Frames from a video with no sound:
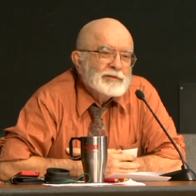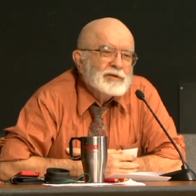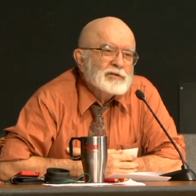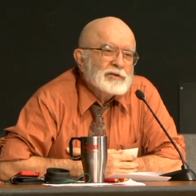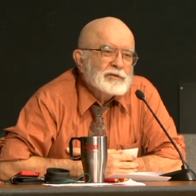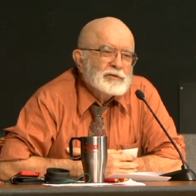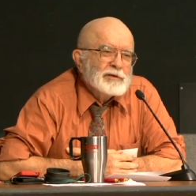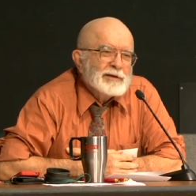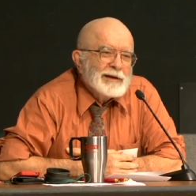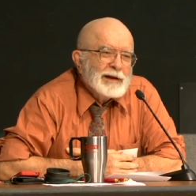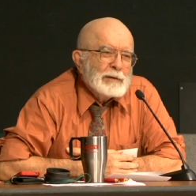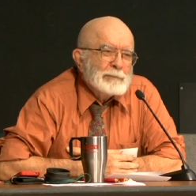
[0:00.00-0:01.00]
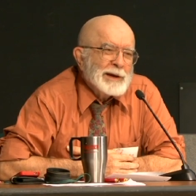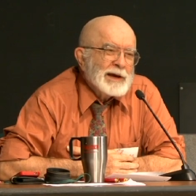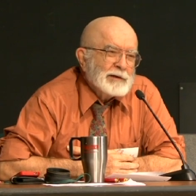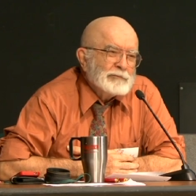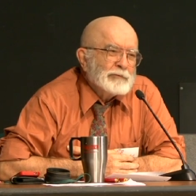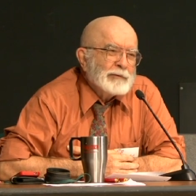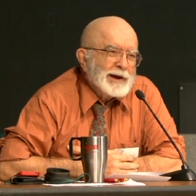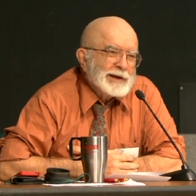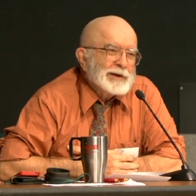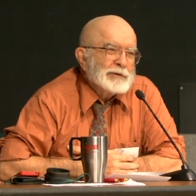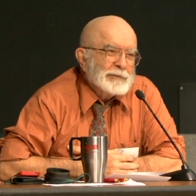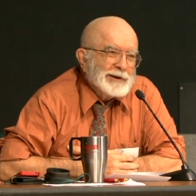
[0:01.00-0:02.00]
This is a bad
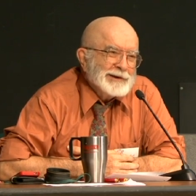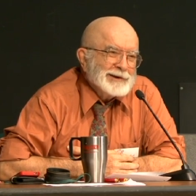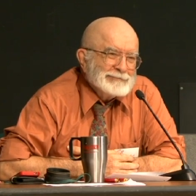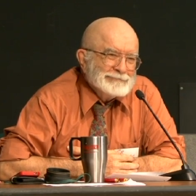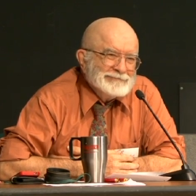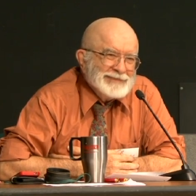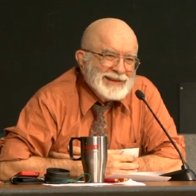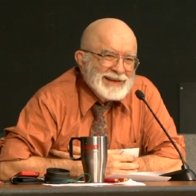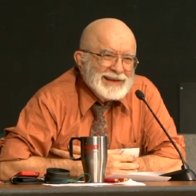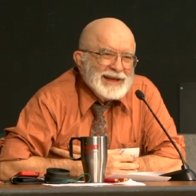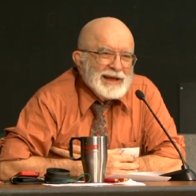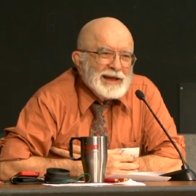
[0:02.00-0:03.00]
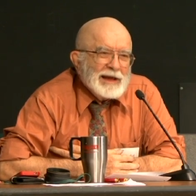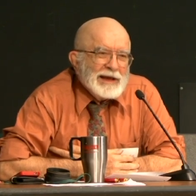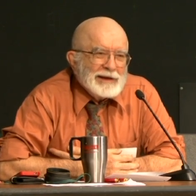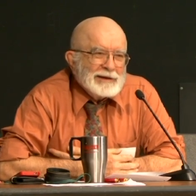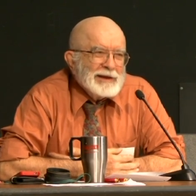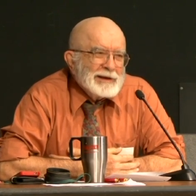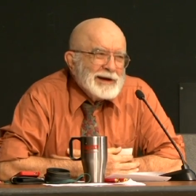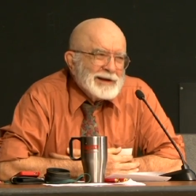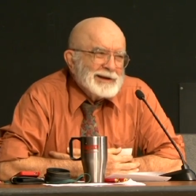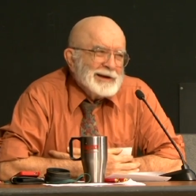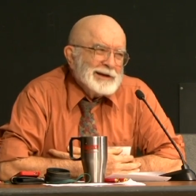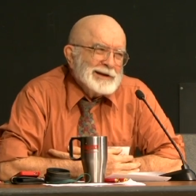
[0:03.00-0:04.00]
fracking rig. It
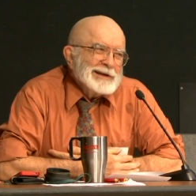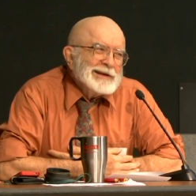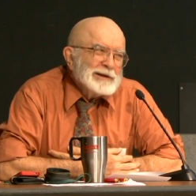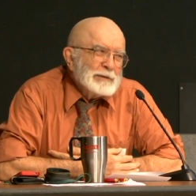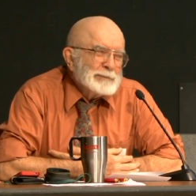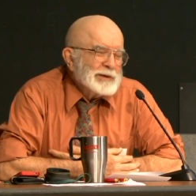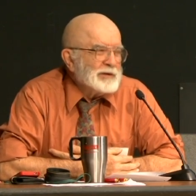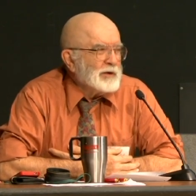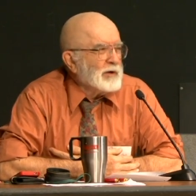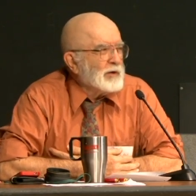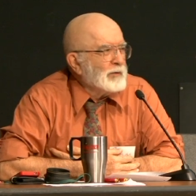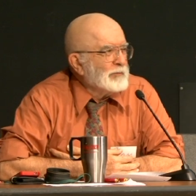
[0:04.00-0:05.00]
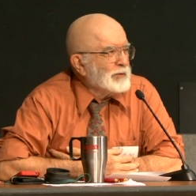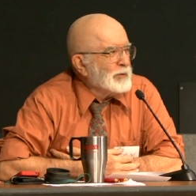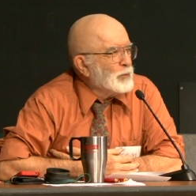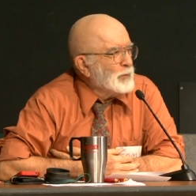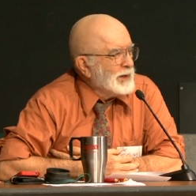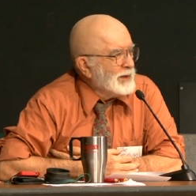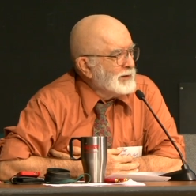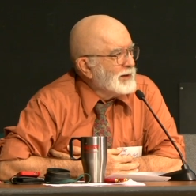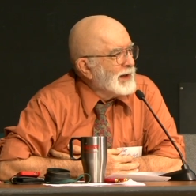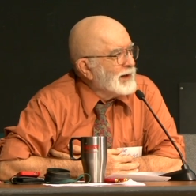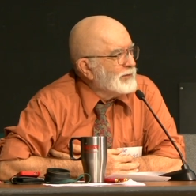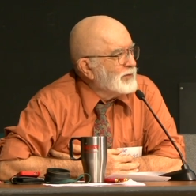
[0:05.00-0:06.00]
got a little bit
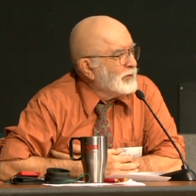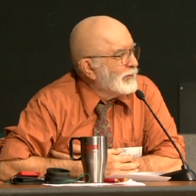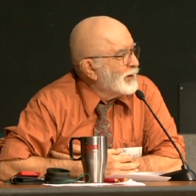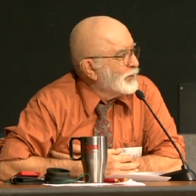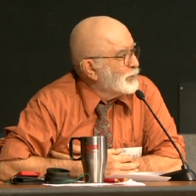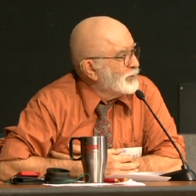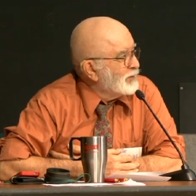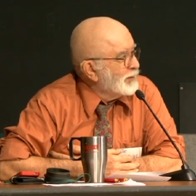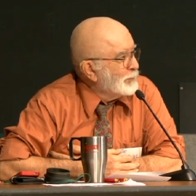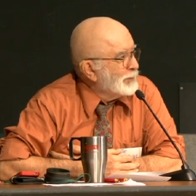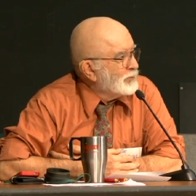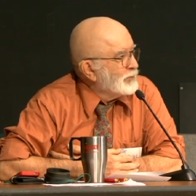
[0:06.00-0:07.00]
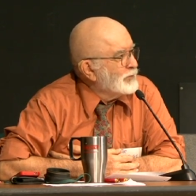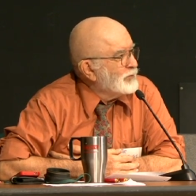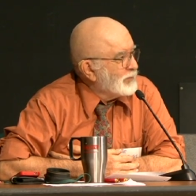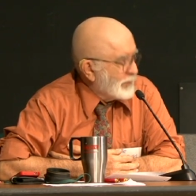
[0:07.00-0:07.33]
overweight and the ground was a little bit too